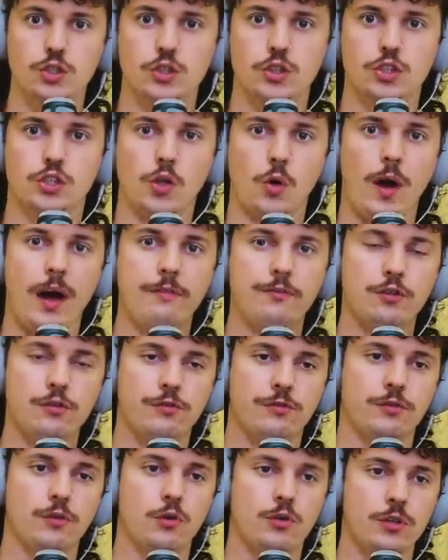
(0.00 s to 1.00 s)
So after
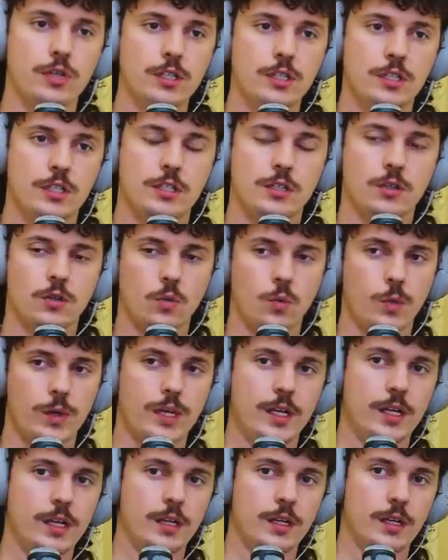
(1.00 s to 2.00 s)
Florence,
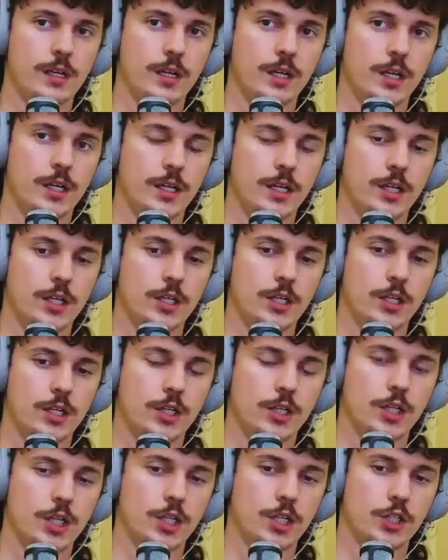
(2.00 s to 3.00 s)
we
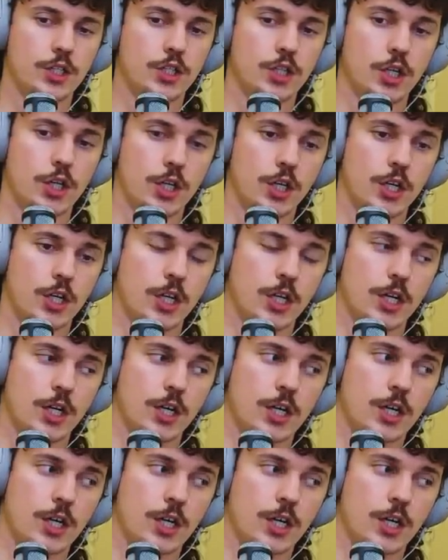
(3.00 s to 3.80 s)
took